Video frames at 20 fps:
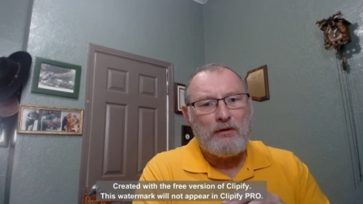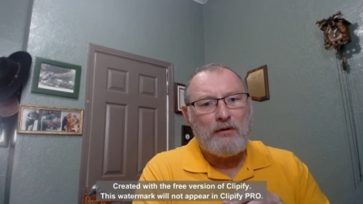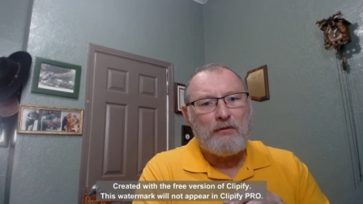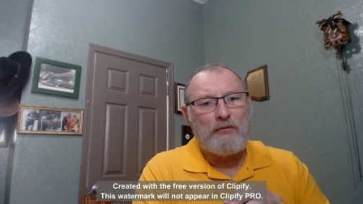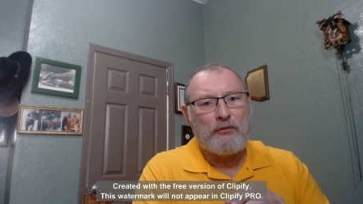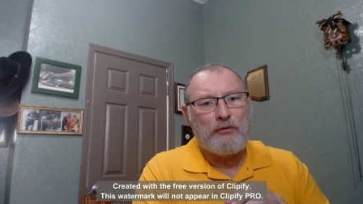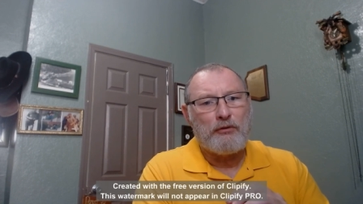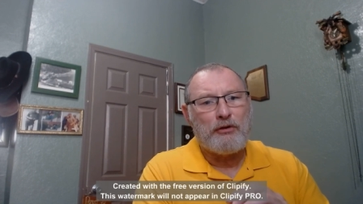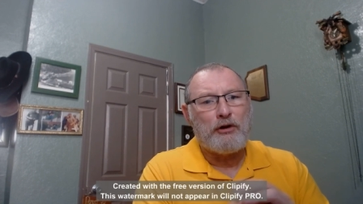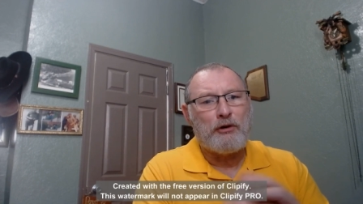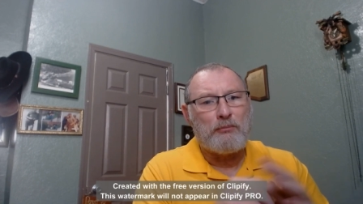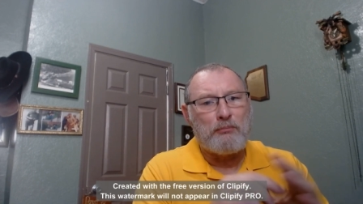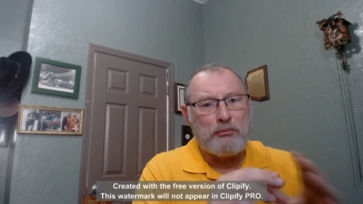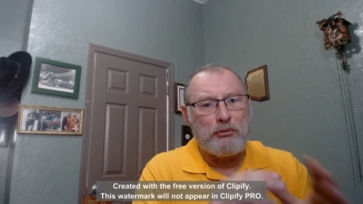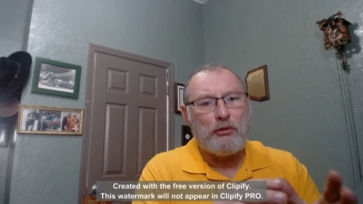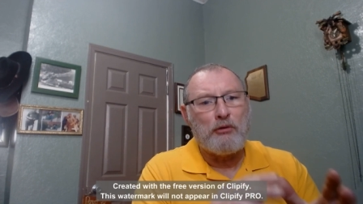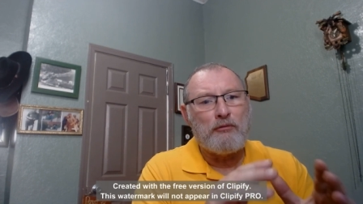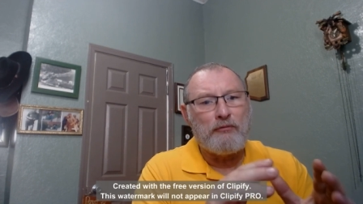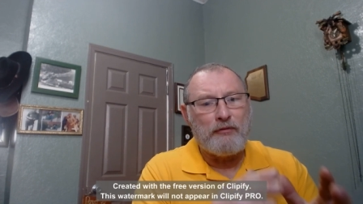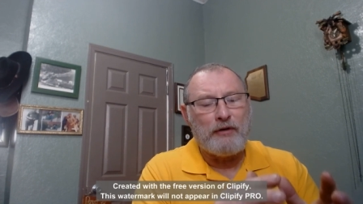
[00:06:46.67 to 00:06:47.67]
for their
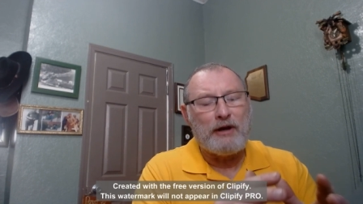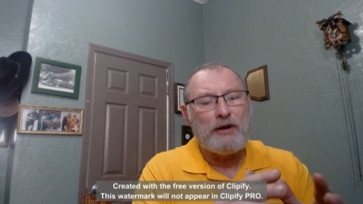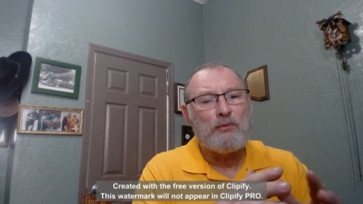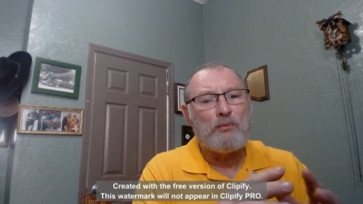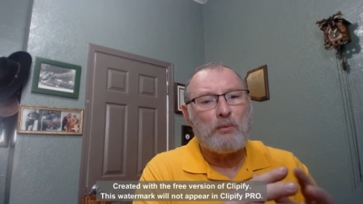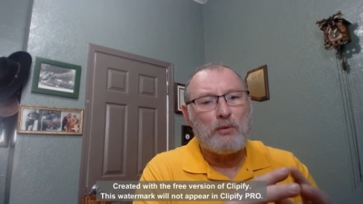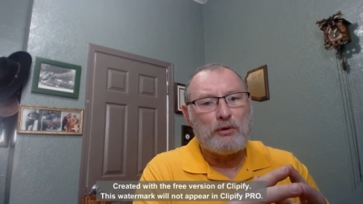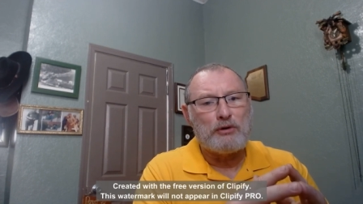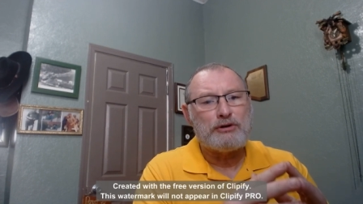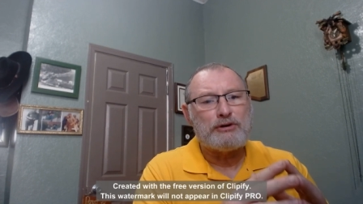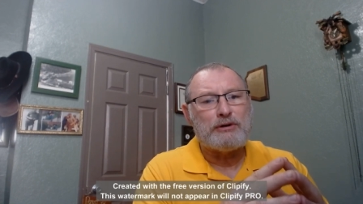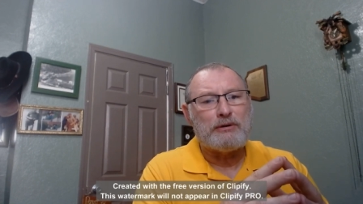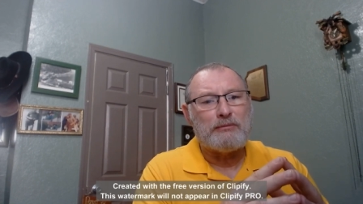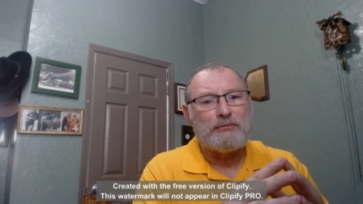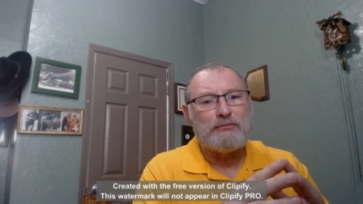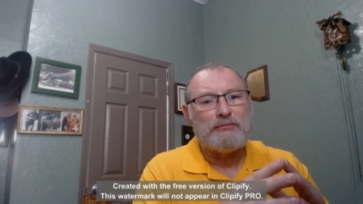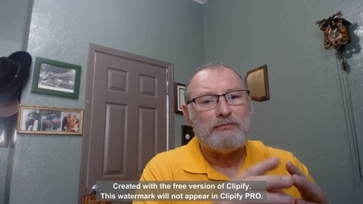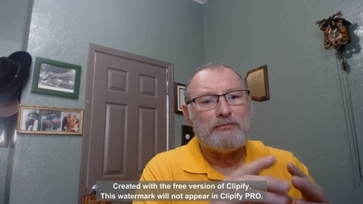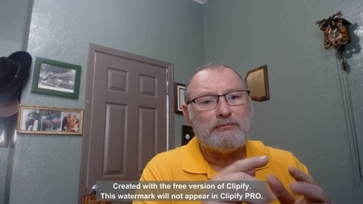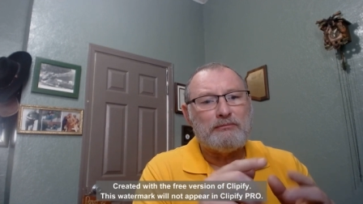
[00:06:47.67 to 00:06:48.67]
profane worship.
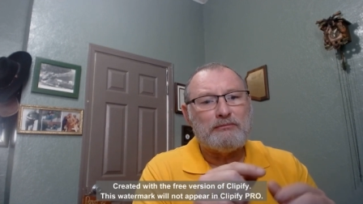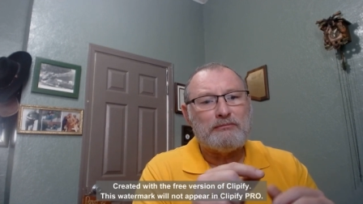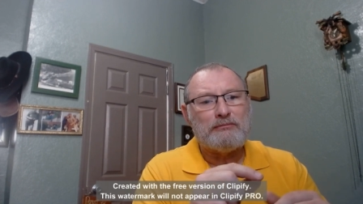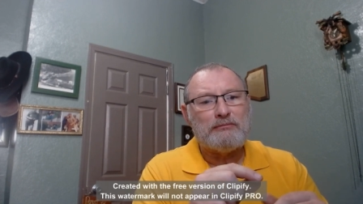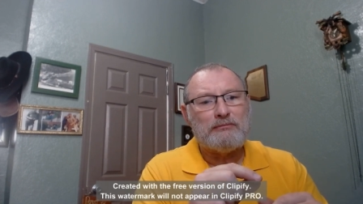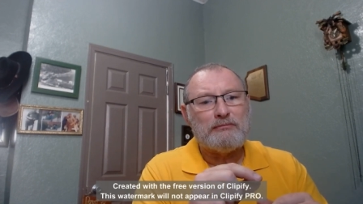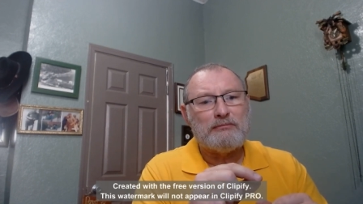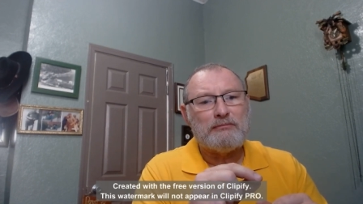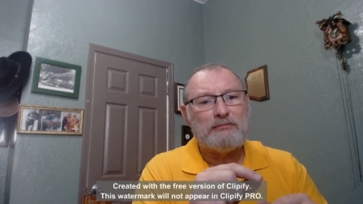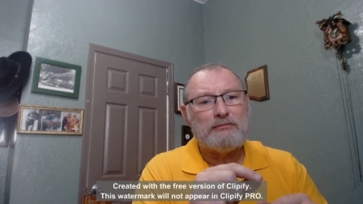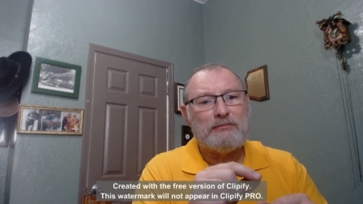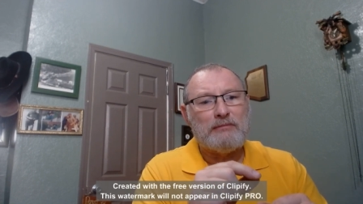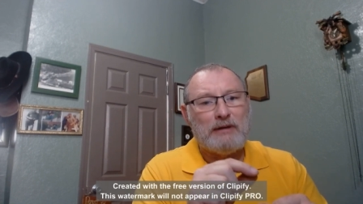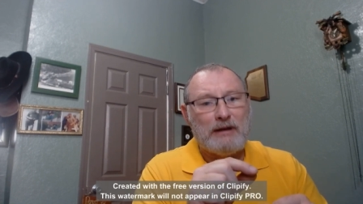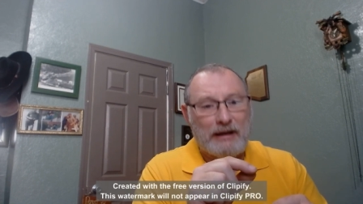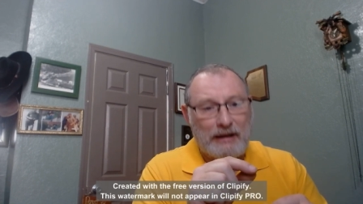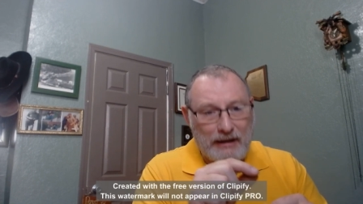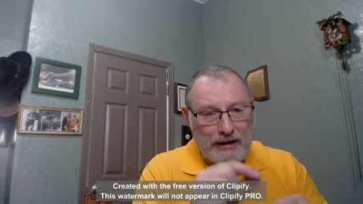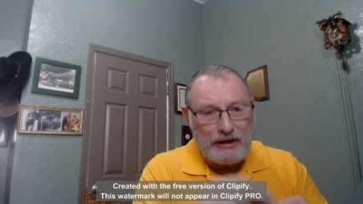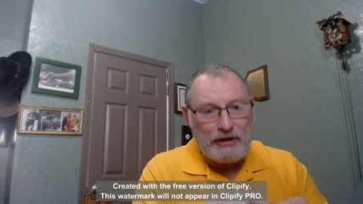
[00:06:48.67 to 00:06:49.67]

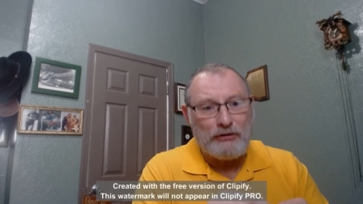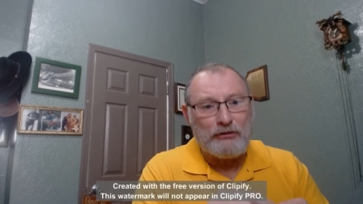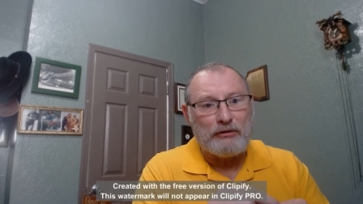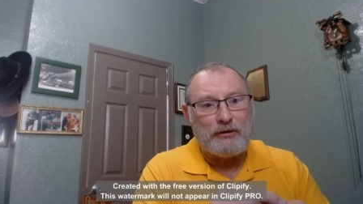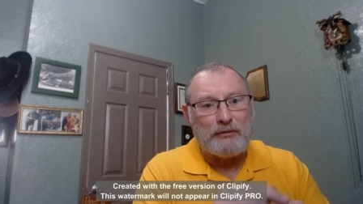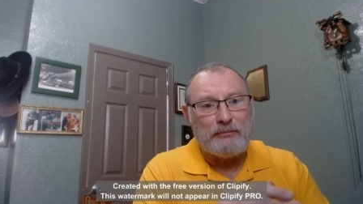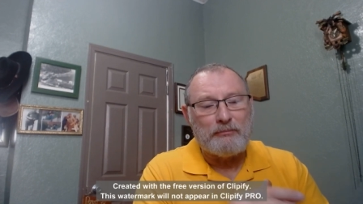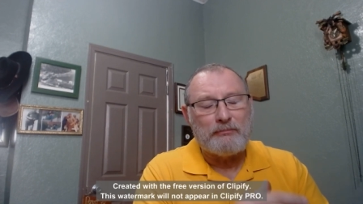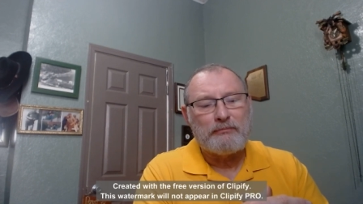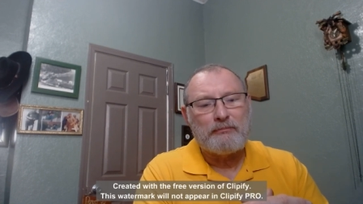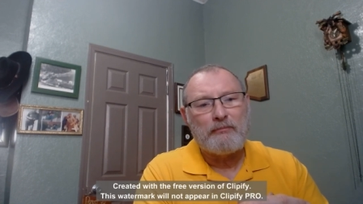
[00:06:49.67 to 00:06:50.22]
It killed them.